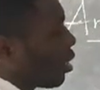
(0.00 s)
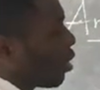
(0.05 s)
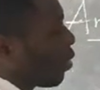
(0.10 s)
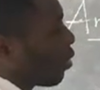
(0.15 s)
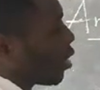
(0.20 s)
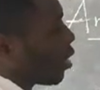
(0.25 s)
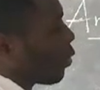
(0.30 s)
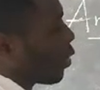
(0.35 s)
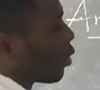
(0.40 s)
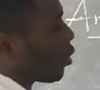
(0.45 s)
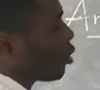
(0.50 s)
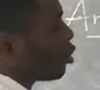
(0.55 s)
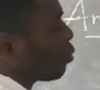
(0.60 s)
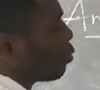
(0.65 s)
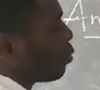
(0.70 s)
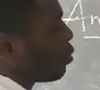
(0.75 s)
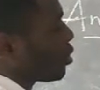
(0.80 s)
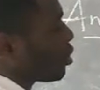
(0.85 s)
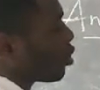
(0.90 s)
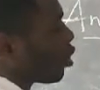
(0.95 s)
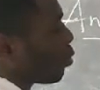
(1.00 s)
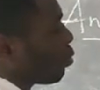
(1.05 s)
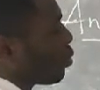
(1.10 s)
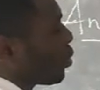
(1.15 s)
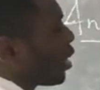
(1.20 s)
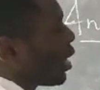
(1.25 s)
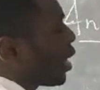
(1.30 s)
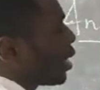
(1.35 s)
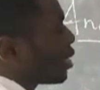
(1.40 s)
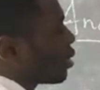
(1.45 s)
Okay, we are going to be using
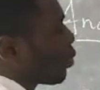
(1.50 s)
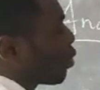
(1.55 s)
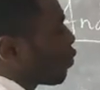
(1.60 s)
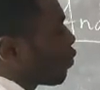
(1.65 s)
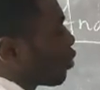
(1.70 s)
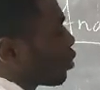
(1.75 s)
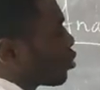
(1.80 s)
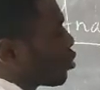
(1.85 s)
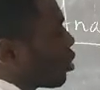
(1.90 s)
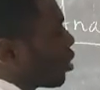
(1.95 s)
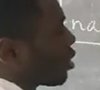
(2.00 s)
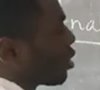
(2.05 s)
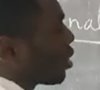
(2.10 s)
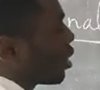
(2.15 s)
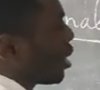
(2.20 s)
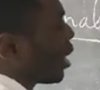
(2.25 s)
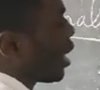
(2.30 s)
W as a work function,